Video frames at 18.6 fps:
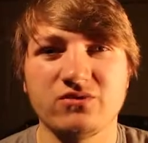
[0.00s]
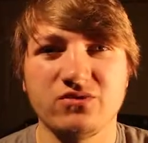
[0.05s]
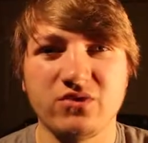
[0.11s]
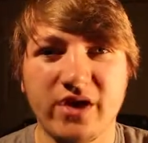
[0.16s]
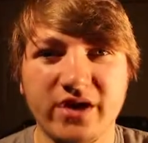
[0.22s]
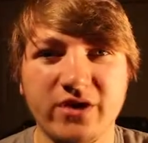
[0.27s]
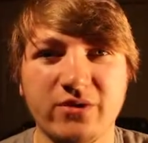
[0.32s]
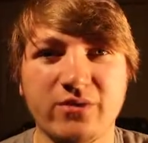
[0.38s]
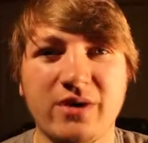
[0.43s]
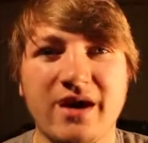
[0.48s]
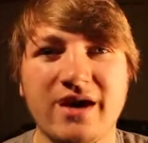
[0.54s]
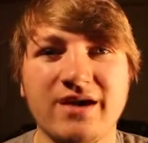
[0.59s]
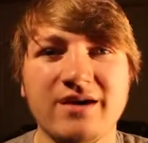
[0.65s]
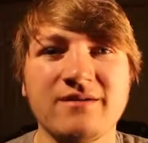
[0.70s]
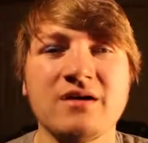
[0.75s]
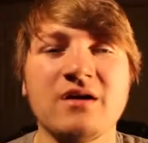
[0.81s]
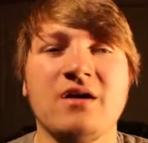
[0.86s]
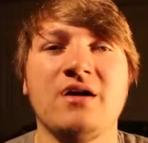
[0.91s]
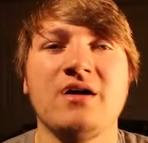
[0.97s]
right away,
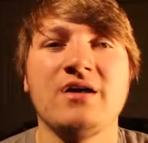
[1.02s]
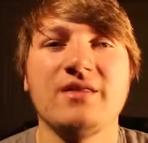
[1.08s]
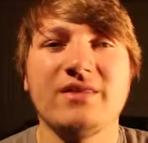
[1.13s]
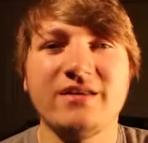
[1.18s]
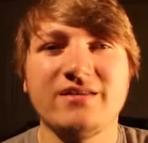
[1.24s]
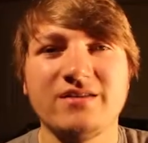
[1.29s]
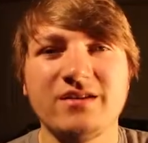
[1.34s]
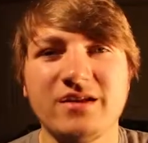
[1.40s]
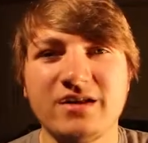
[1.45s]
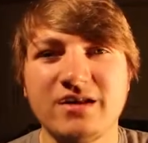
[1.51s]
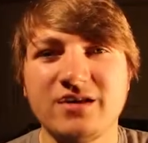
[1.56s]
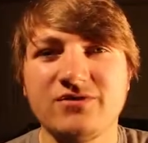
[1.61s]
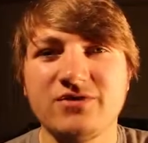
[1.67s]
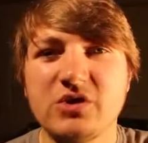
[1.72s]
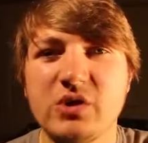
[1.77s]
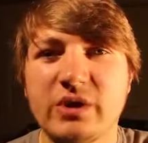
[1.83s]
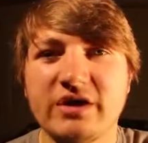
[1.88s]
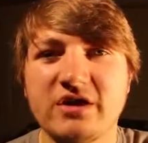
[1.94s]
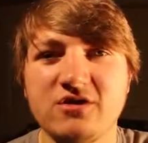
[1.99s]
that's going to give
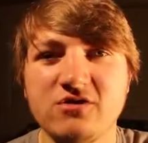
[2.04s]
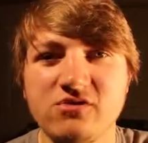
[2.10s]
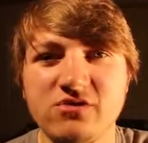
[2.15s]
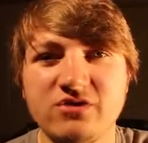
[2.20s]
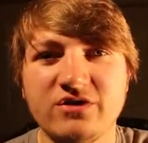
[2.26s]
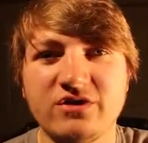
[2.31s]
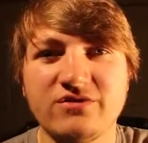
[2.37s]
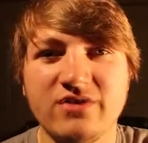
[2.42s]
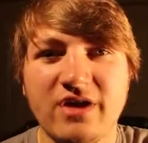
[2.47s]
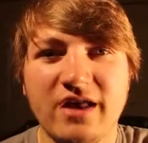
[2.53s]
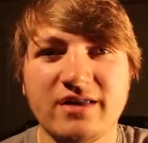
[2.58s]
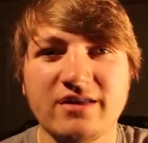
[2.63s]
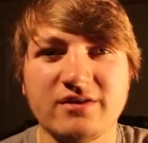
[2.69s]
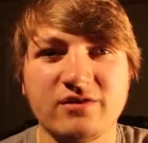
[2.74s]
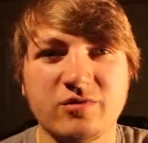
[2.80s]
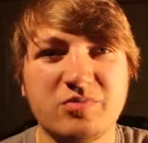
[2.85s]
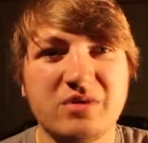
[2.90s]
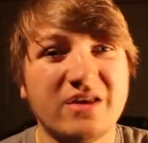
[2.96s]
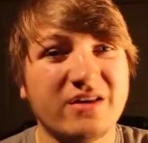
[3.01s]
you a huge
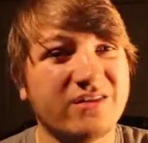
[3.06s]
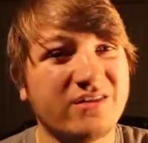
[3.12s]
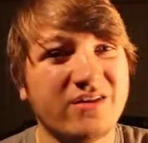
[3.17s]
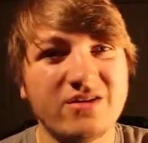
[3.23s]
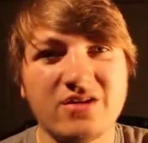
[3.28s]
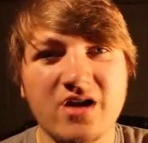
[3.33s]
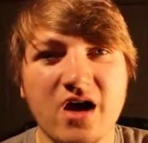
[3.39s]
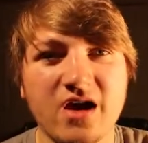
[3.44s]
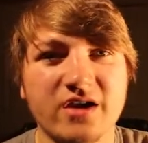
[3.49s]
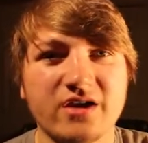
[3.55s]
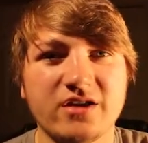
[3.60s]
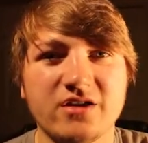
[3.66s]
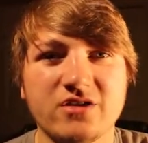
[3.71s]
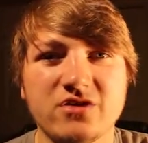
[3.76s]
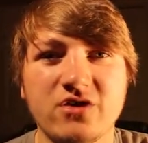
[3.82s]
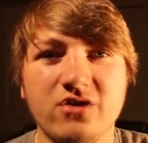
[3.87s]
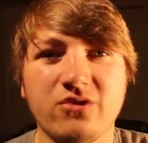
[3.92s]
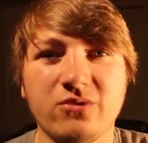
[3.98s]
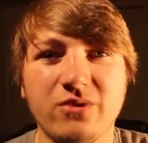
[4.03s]
advantage because they're not going to
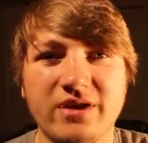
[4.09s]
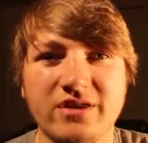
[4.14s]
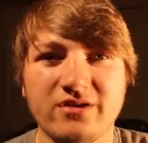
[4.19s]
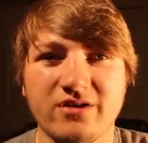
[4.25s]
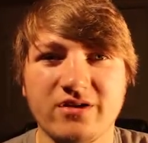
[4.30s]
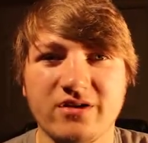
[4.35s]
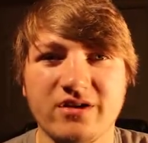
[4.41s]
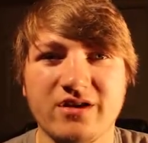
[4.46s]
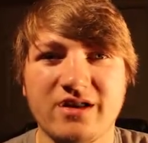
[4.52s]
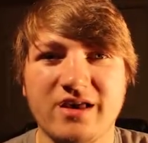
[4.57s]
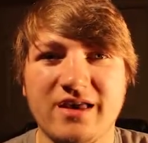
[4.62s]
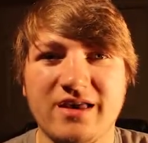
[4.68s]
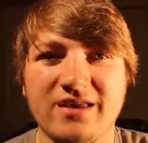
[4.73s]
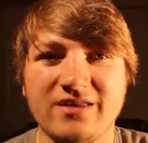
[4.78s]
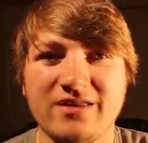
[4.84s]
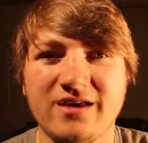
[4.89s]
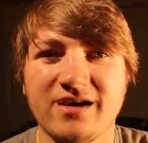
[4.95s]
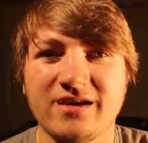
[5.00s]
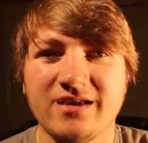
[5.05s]
know when you're going to
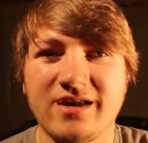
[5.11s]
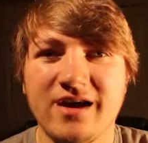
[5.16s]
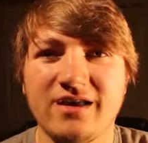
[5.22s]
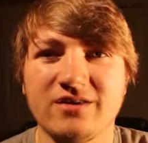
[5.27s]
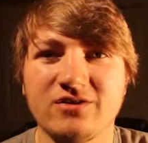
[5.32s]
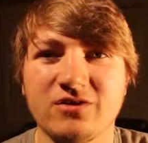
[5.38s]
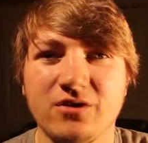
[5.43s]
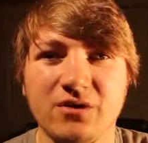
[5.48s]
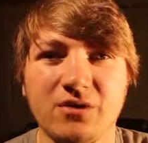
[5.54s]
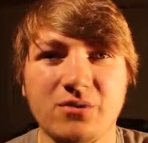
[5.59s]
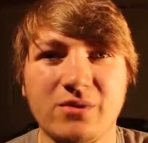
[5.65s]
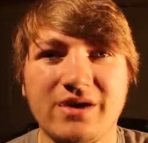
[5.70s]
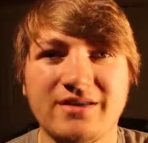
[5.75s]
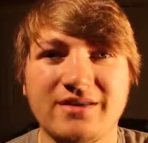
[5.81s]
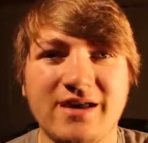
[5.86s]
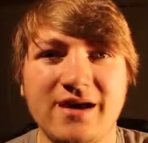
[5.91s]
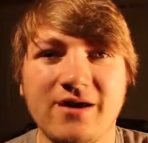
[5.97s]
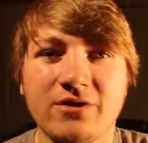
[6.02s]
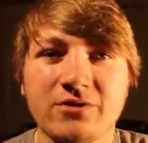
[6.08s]
hit that gas all the way
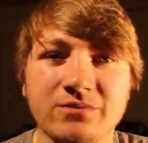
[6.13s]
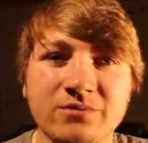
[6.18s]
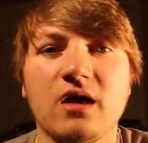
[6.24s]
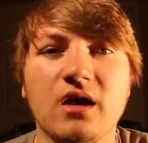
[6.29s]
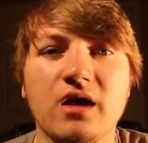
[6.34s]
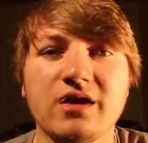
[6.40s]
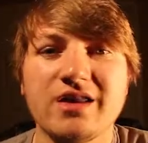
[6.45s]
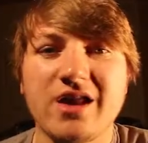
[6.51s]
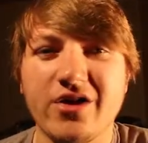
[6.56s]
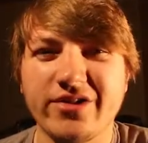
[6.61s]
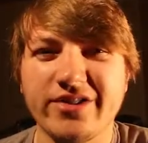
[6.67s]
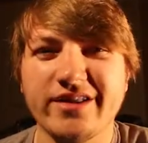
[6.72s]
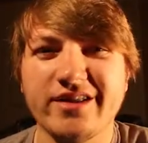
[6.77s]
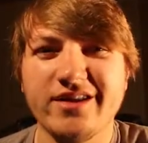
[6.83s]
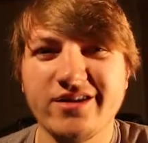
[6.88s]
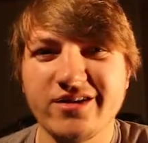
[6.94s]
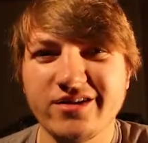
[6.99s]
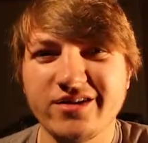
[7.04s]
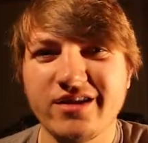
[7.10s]
down. Now,
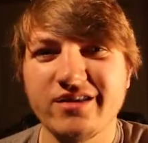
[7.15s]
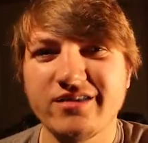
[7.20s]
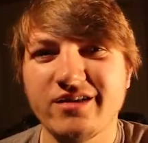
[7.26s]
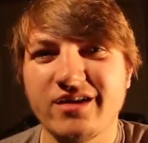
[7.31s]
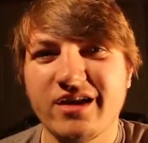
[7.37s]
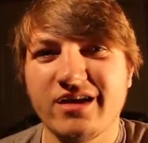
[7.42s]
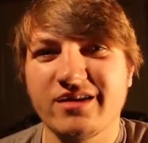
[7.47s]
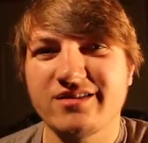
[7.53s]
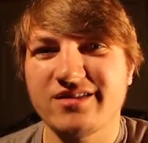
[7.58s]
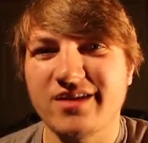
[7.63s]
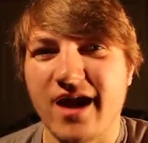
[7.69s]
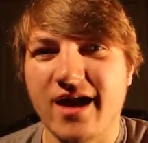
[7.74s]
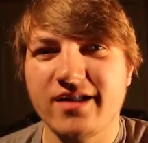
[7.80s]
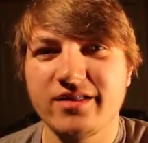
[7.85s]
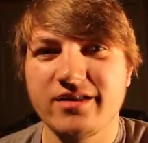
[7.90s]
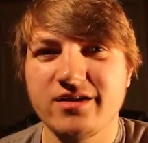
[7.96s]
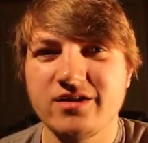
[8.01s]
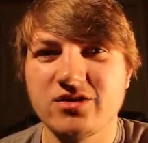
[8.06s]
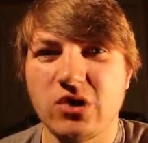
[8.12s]
Lanier isn't
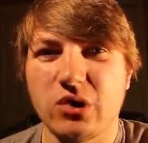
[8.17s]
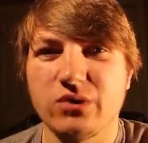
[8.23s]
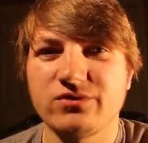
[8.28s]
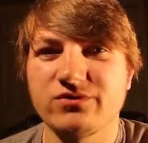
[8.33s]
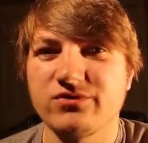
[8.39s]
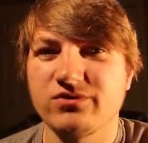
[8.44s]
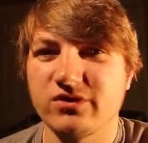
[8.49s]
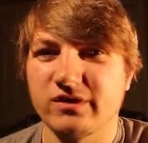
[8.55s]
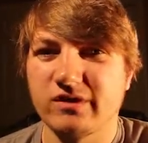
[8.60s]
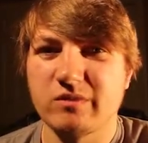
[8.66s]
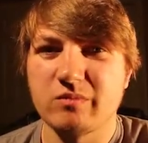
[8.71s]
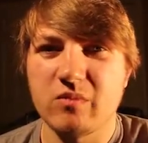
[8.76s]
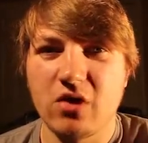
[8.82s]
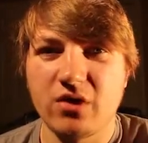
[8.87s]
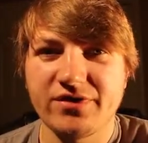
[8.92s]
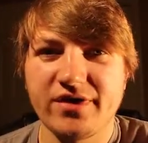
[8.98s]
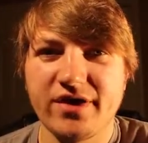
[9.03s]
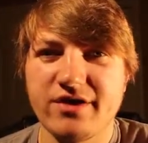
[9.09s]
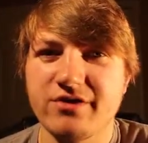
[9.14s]
exactly known for its
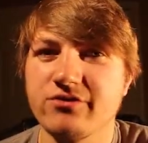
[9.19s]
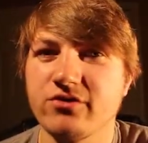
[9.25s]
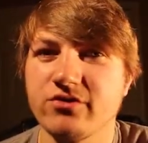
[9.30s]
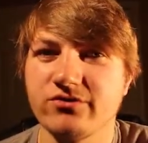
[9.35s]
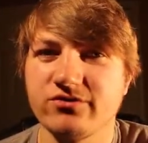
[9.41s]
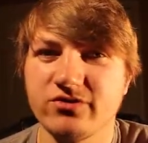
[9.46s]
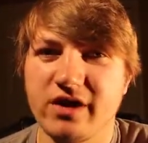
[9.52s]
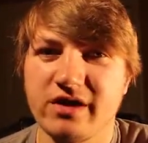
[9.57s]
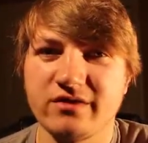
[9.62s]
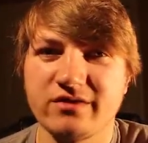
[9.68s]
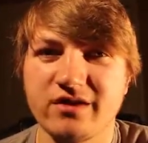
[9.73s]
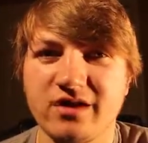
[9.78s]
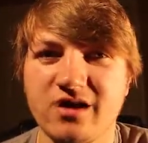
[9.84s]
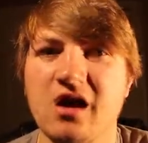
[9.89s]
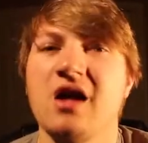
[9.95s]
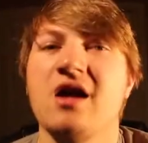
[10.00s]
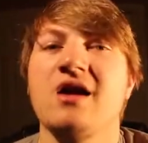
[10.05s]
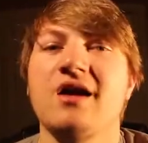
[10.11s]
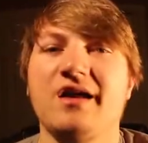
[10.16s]
multi-groove racing,
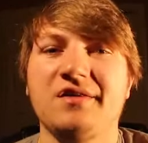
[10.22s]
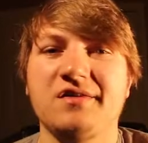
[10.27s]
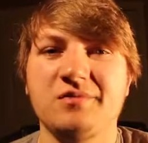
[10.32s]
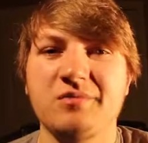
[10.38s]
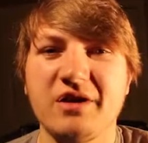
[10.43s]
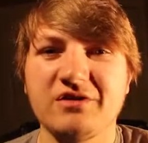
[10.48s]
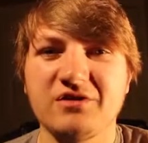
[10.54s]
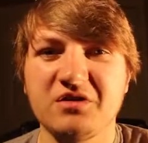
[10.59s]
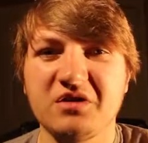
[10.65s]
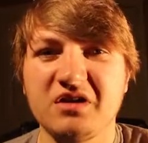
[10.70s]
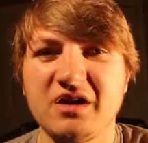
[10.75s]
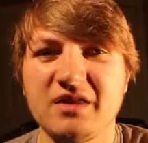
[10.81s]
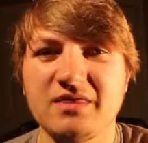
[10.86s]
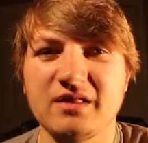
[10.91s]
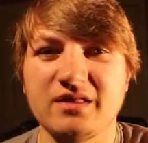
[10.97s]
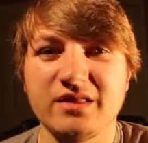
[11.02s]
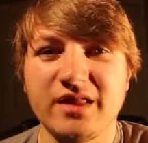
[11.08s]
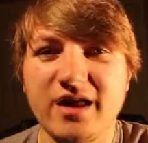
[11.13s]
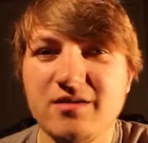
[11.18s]
especially in
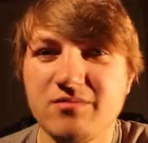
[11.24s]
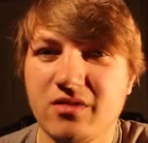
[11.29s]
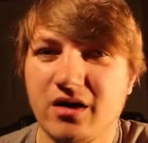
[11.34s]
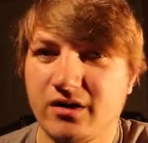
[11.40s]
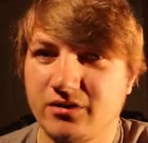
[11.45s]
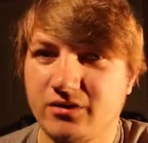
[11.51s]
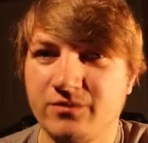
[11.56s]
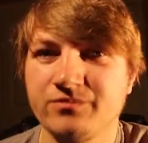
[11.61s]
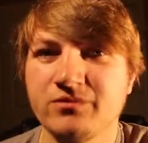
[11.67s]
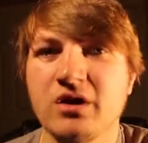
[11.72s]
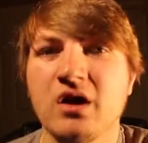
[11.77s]
the late model.